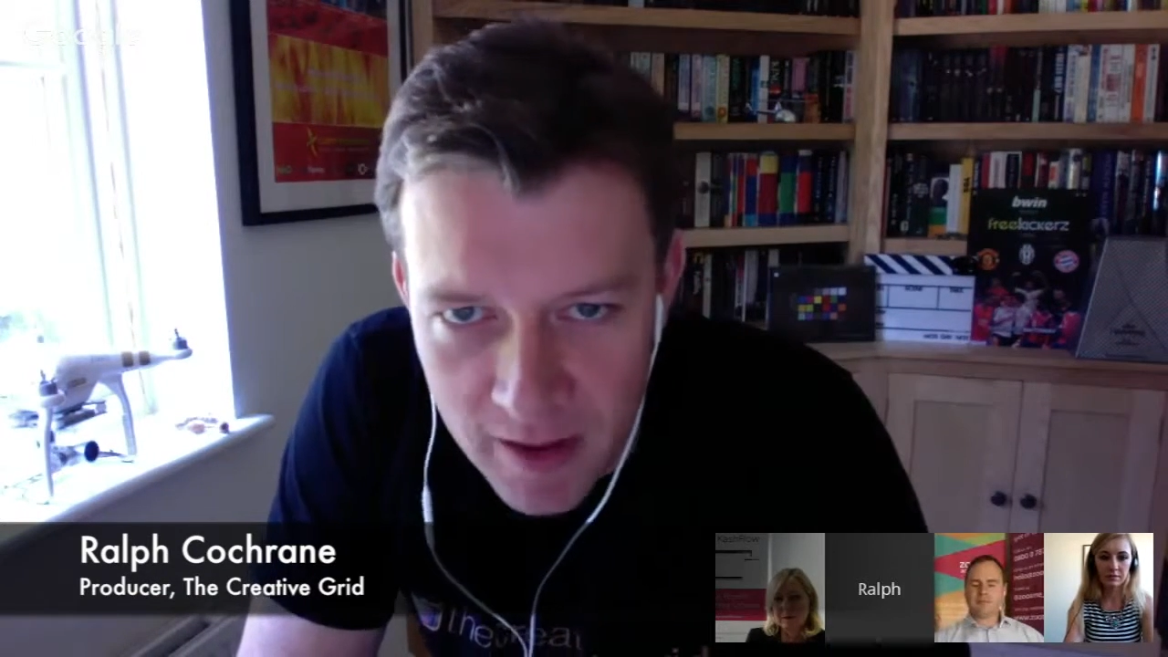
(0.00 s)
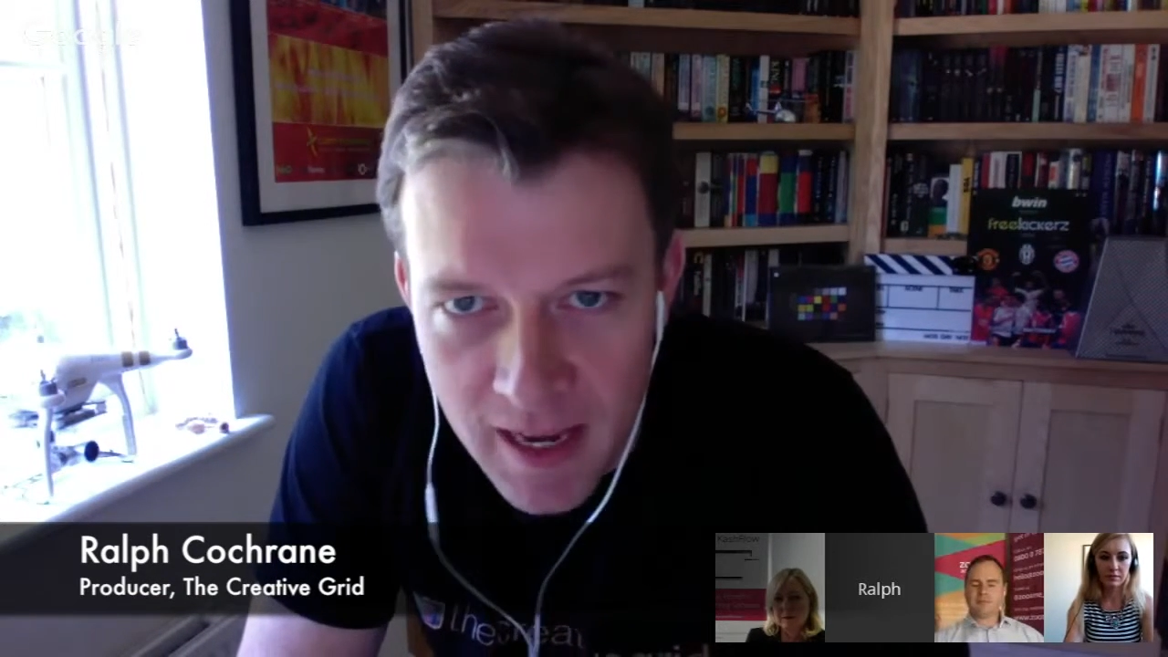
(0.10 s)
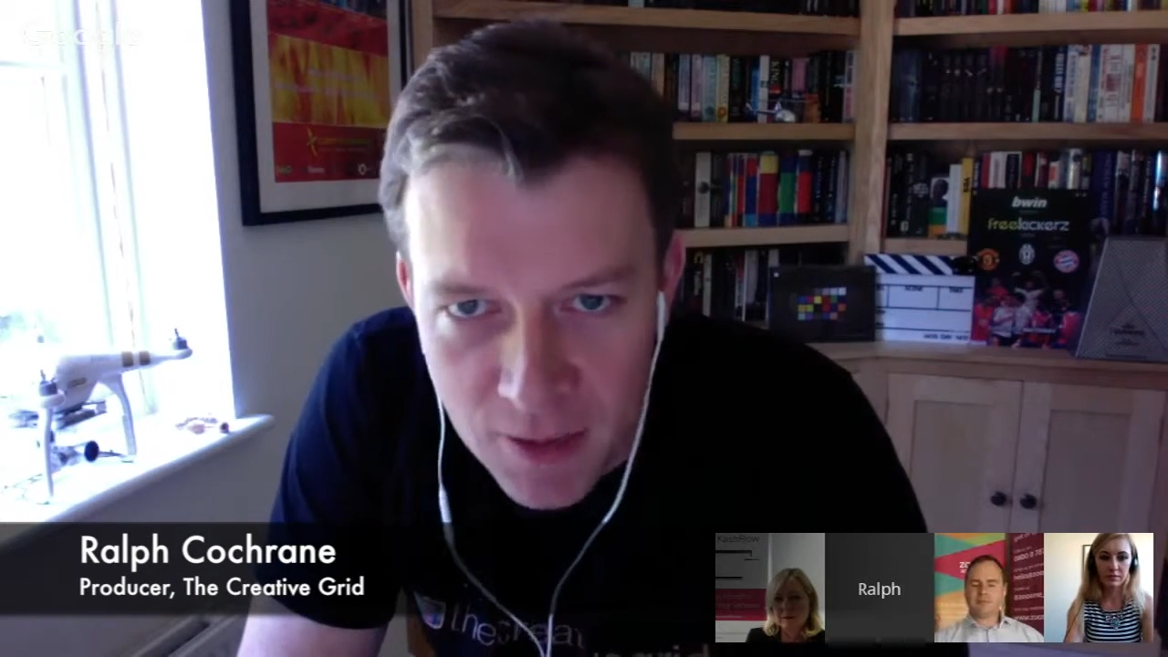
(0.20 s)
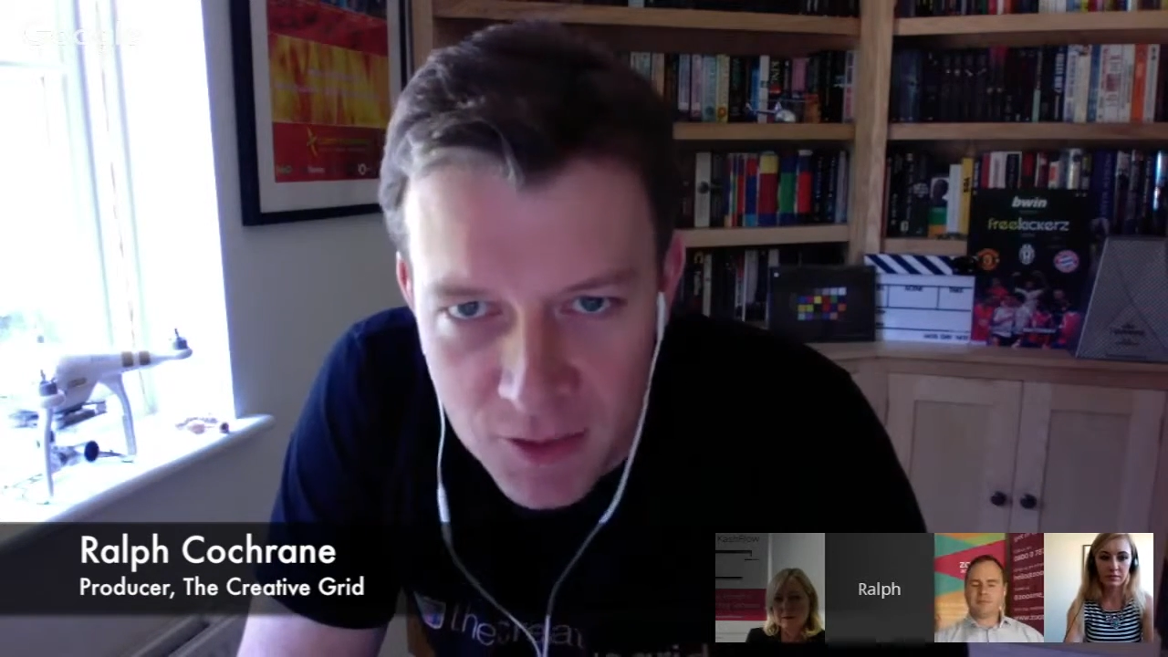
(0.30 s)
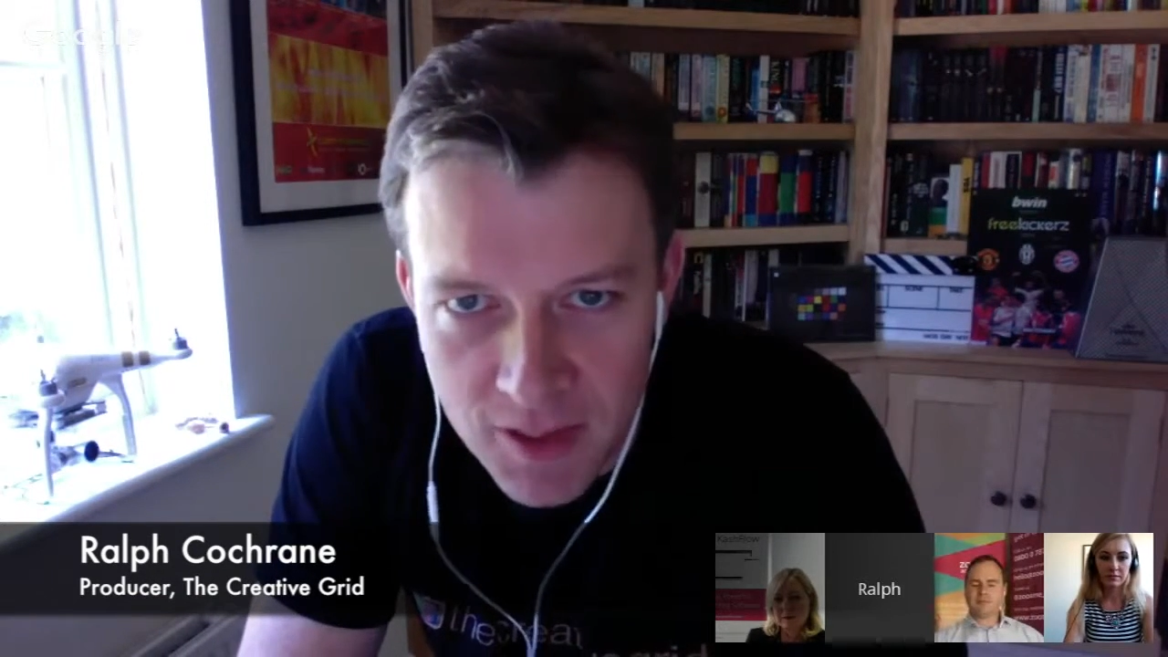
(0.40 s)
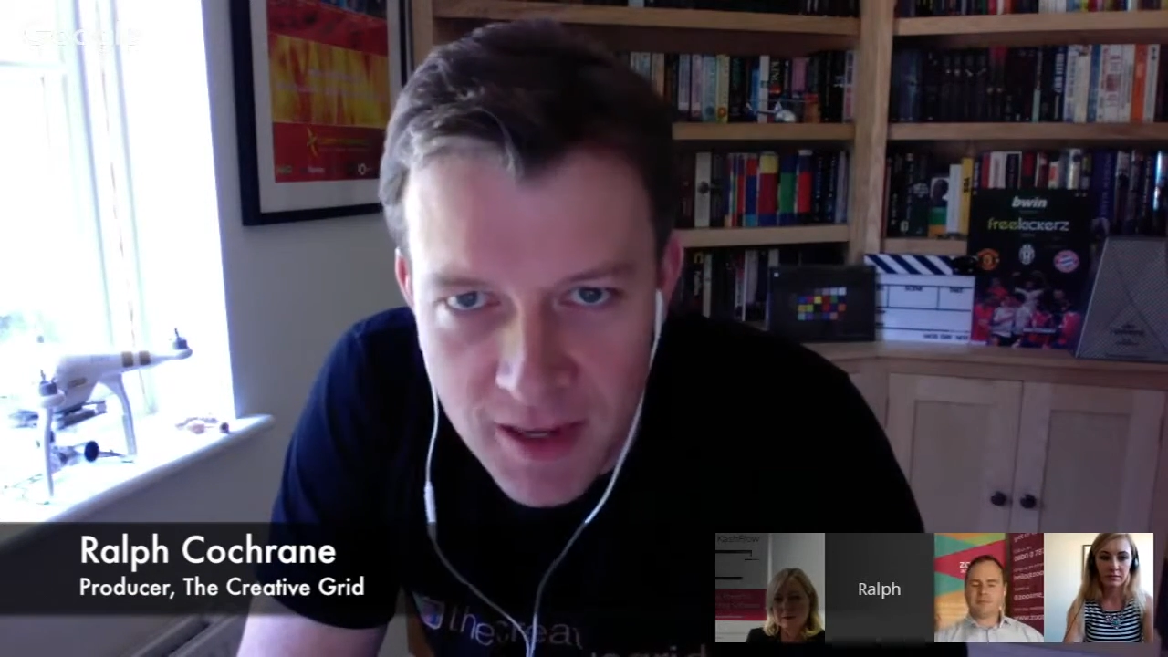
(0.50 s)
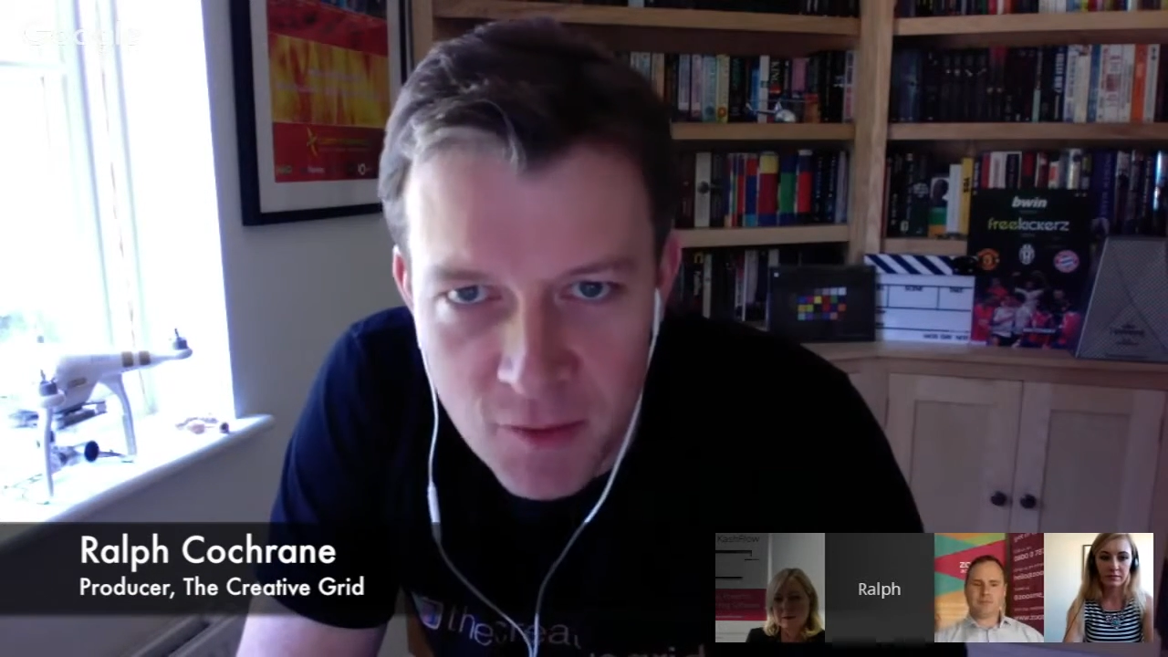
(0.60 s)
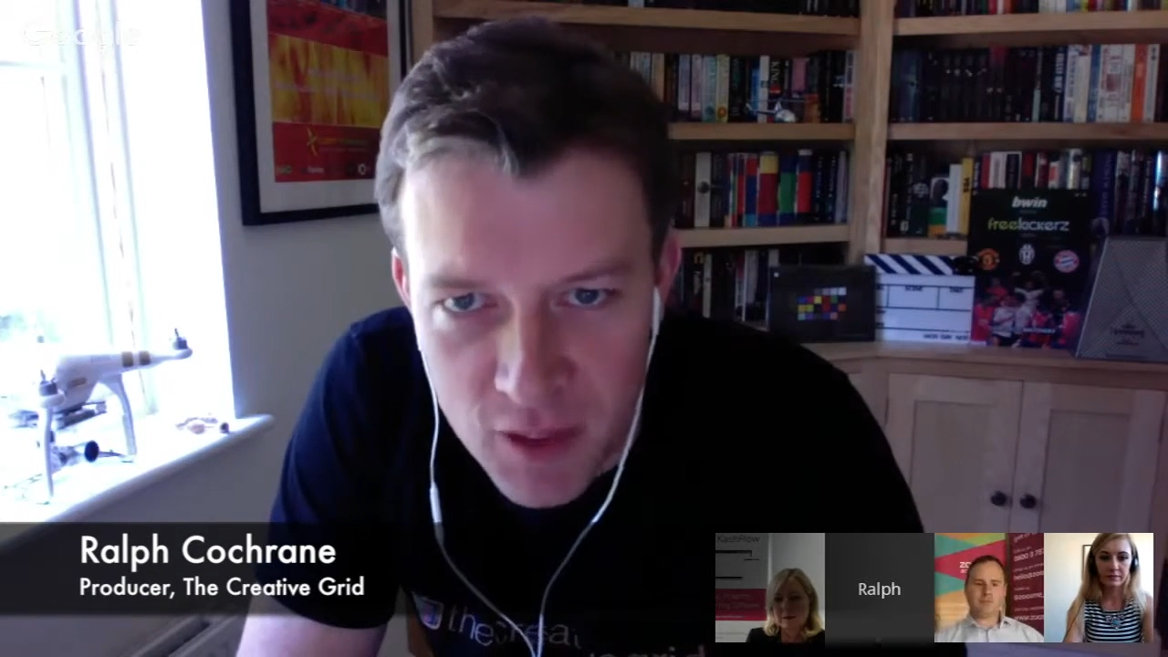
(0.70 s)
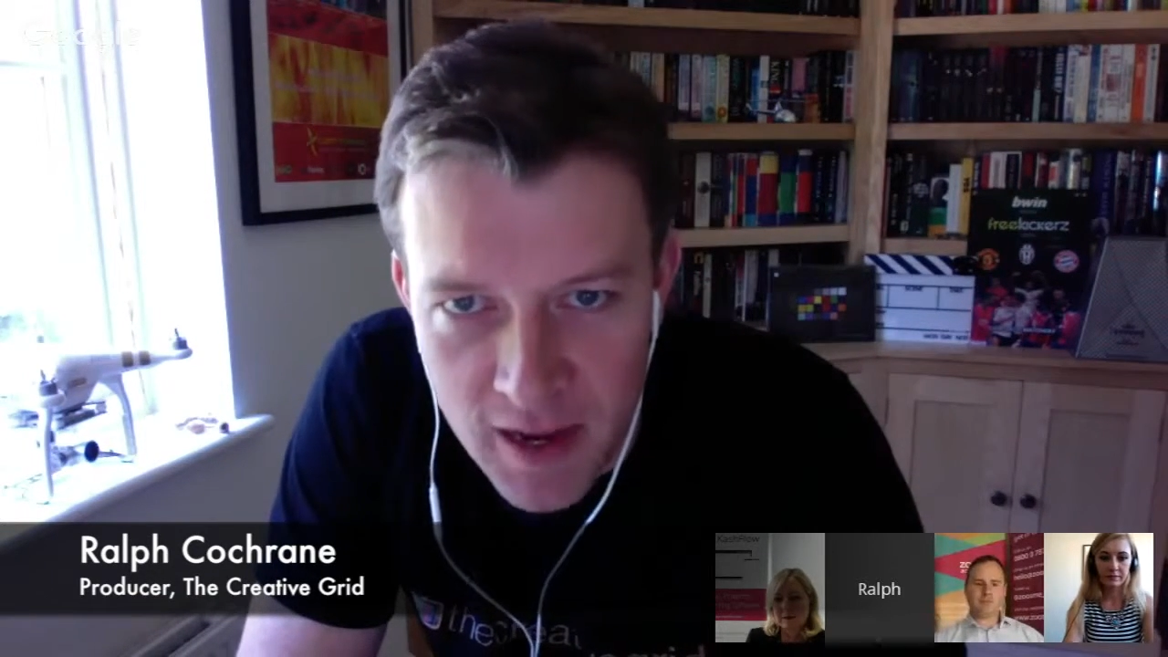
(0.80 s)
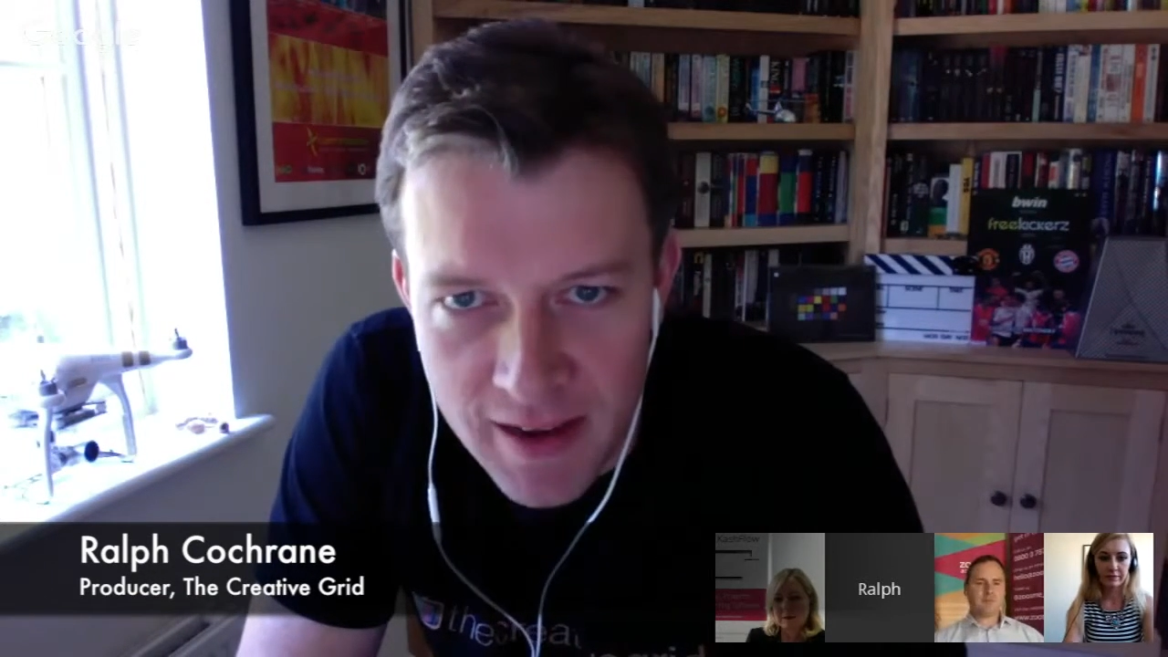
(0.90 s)
accounting
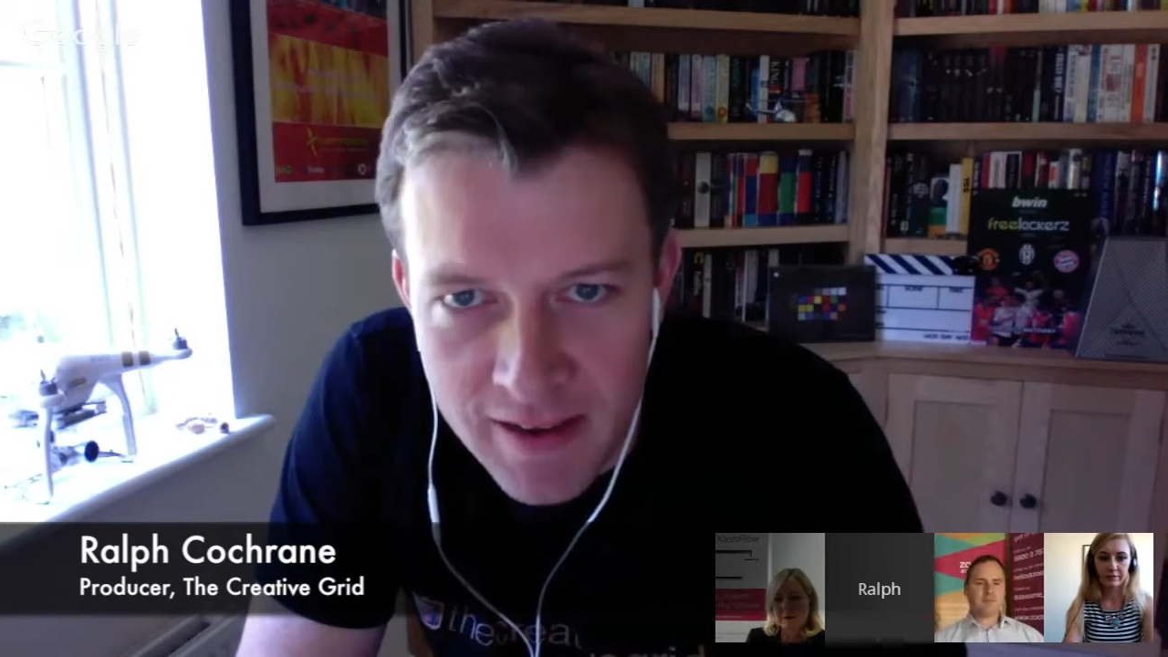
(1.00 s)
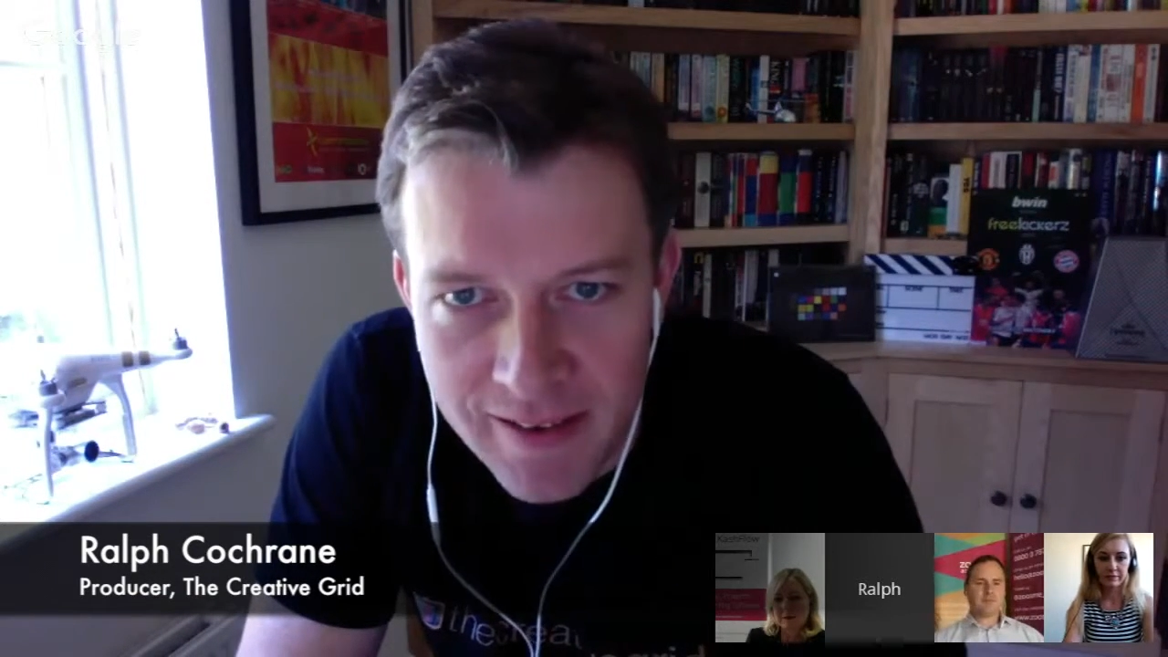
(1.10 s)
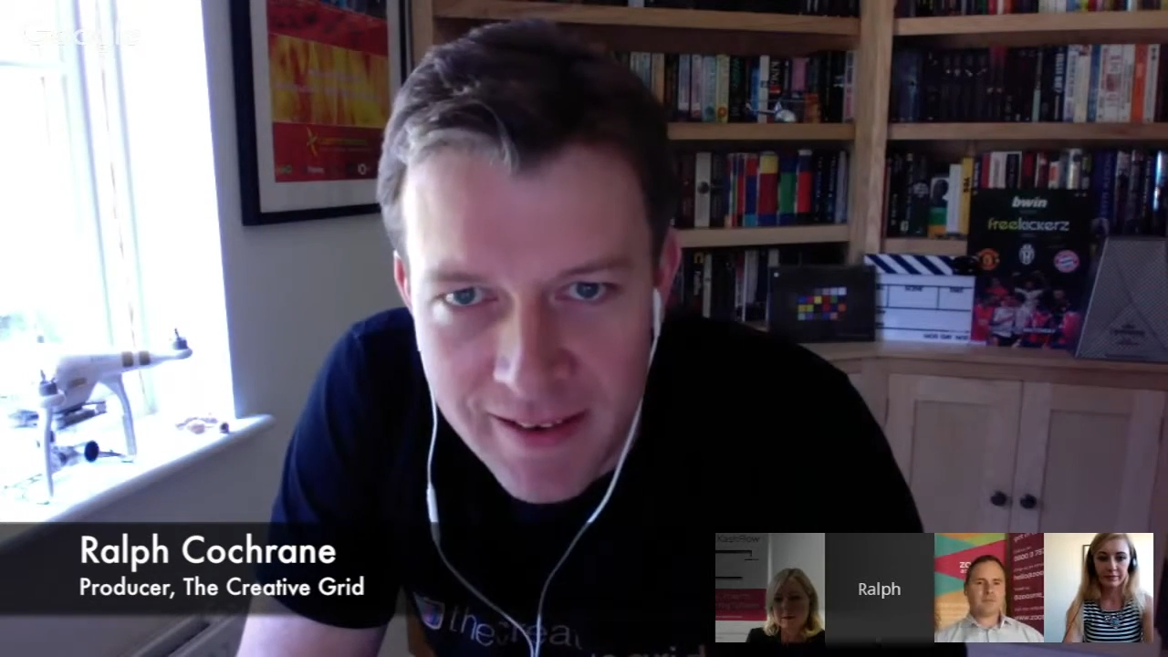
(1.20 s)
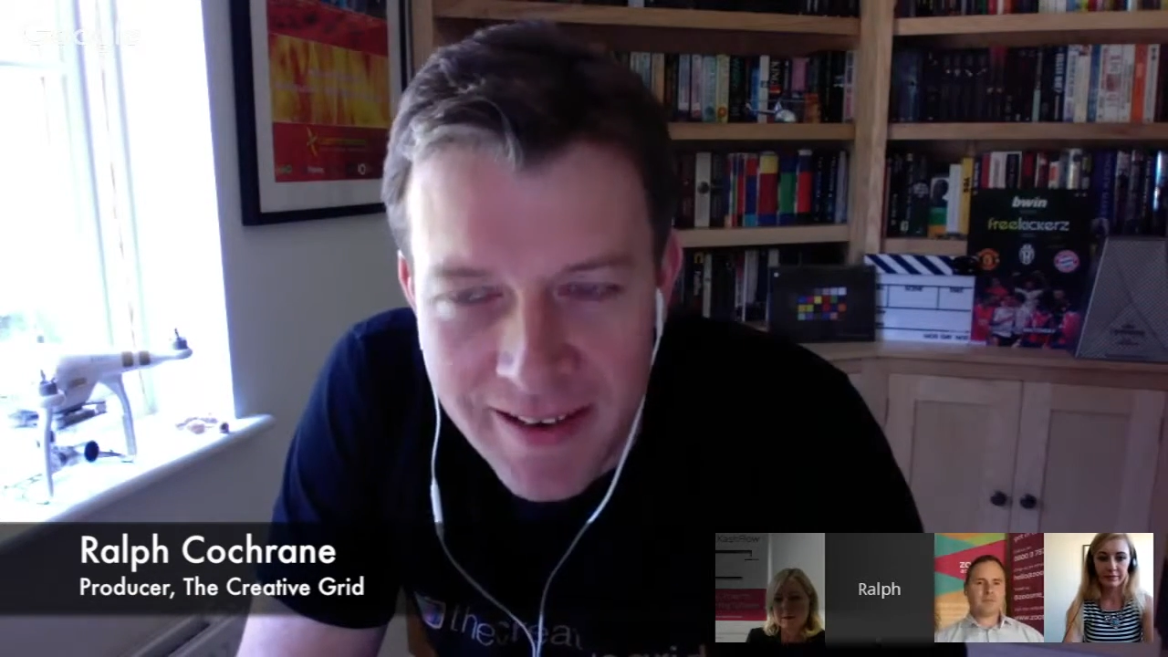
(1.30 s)
every day.